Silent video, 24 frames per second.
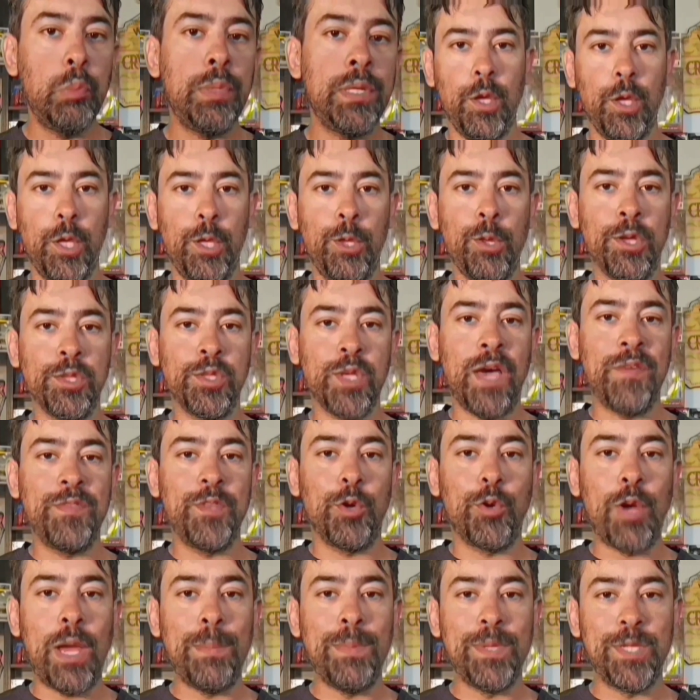You also have the great
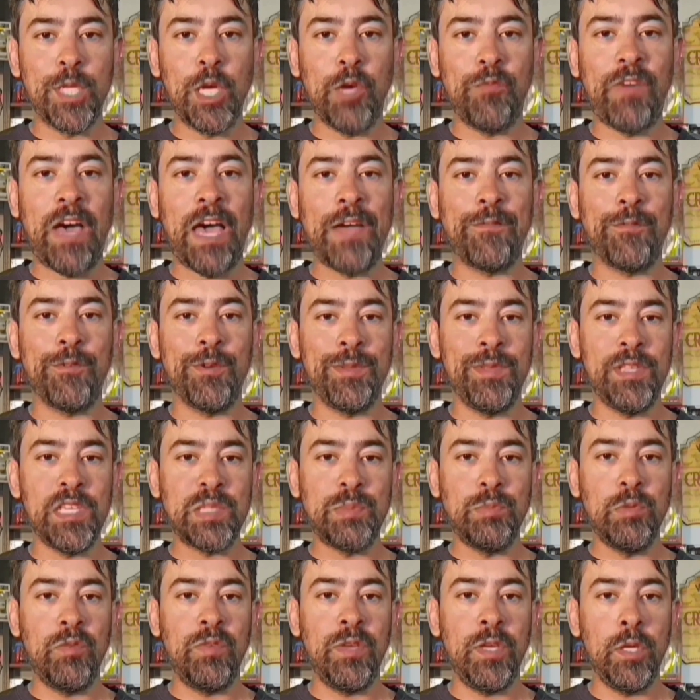Michelle Pfeiffer in this
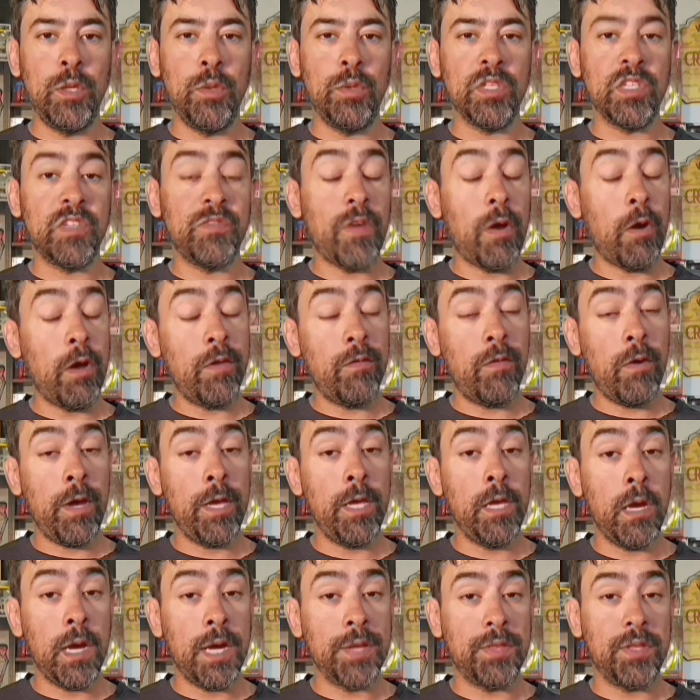movie, who was very, very young
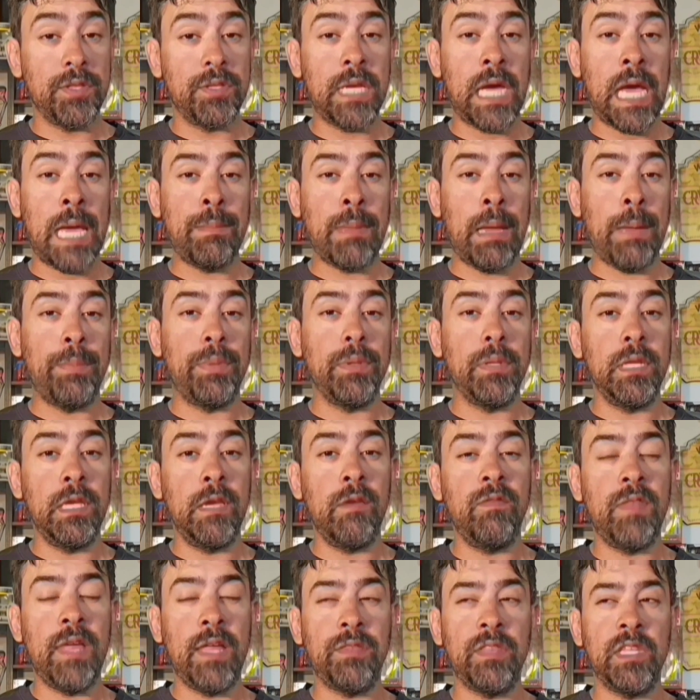at the time. I believe
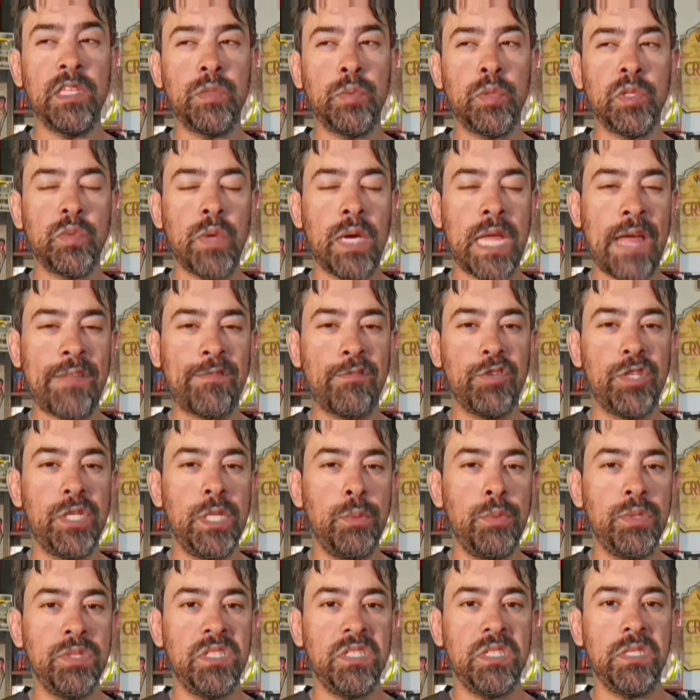that this was right after she was
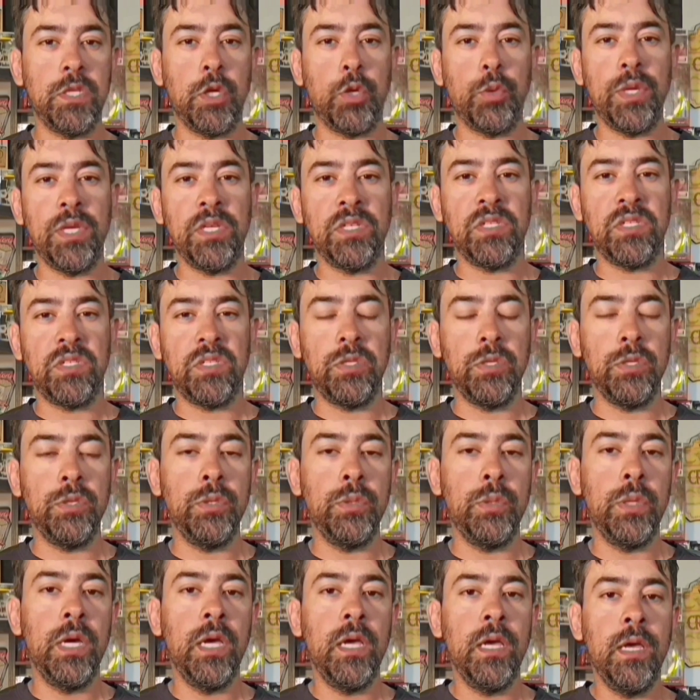in Grease 2.
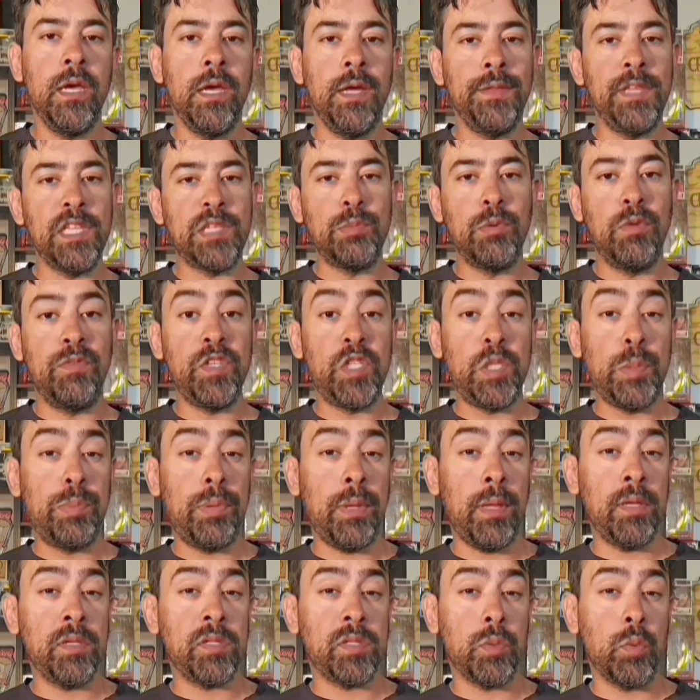In this movie, she plays
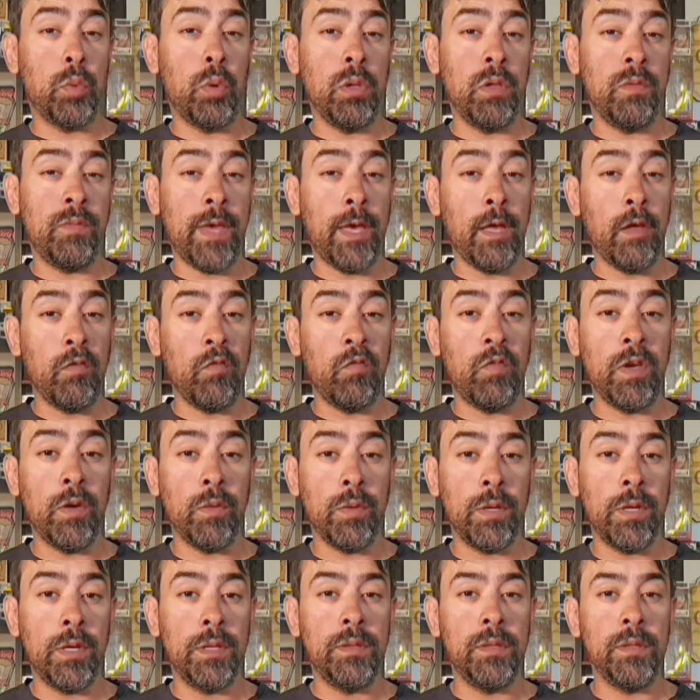the role of Elvira,
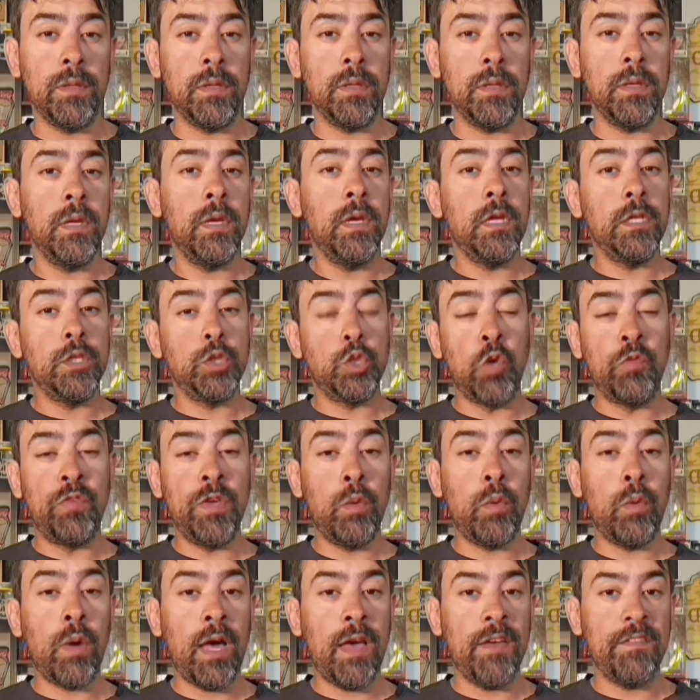the trophy
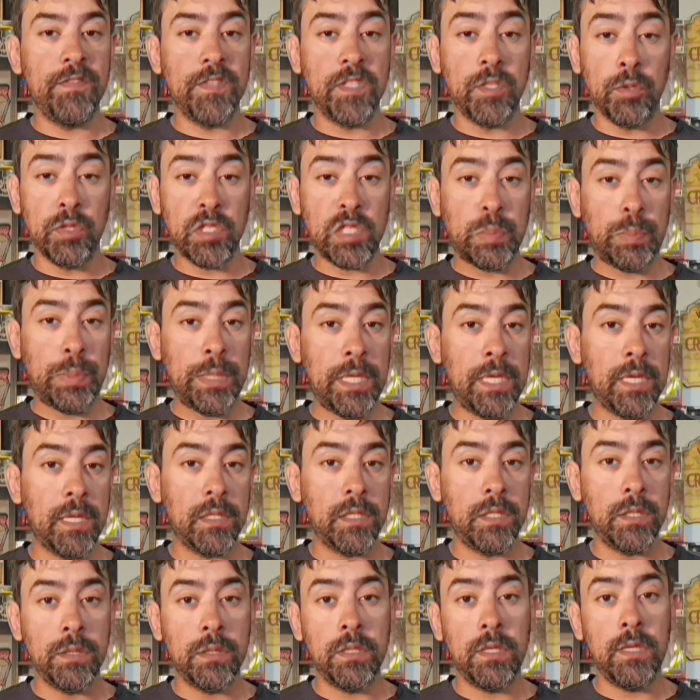wife, so to speak, to
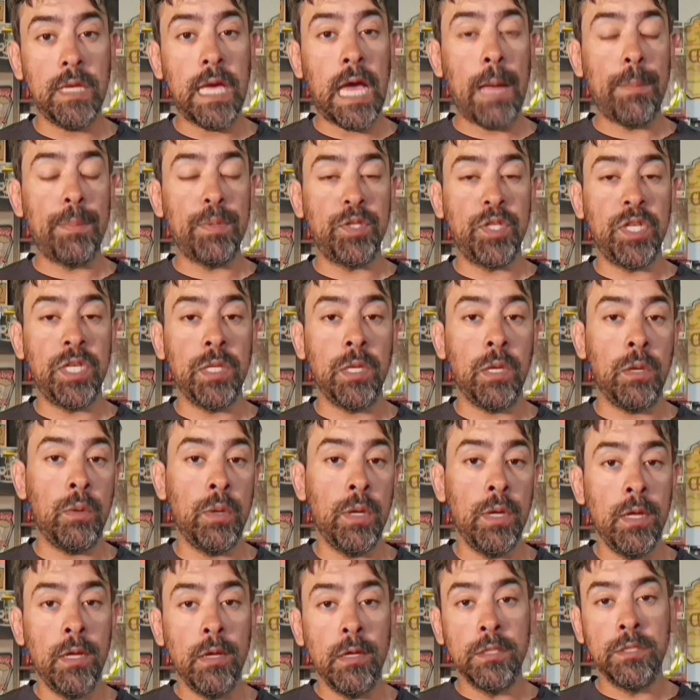the Al Pacino,
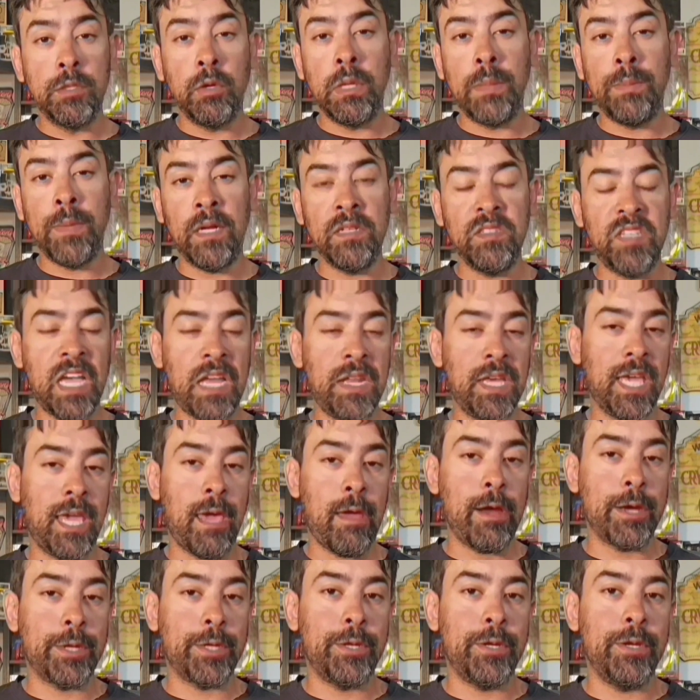Tony Montana
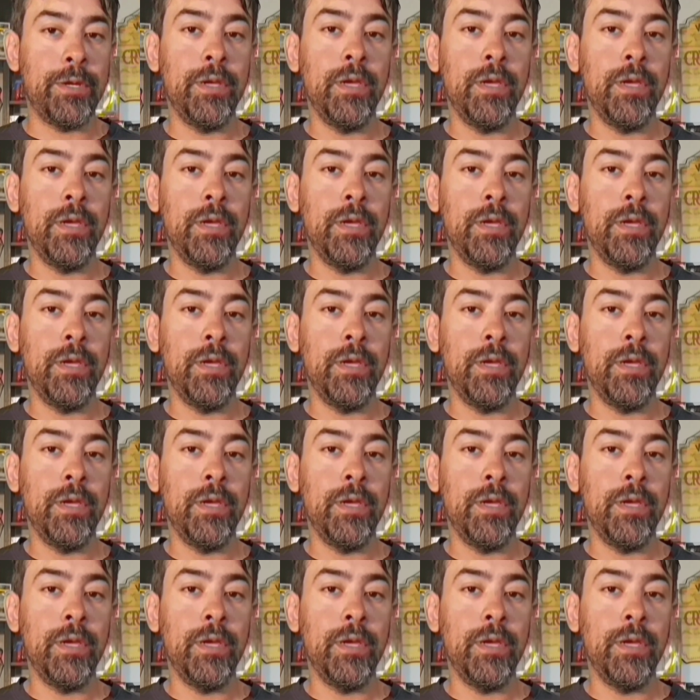character.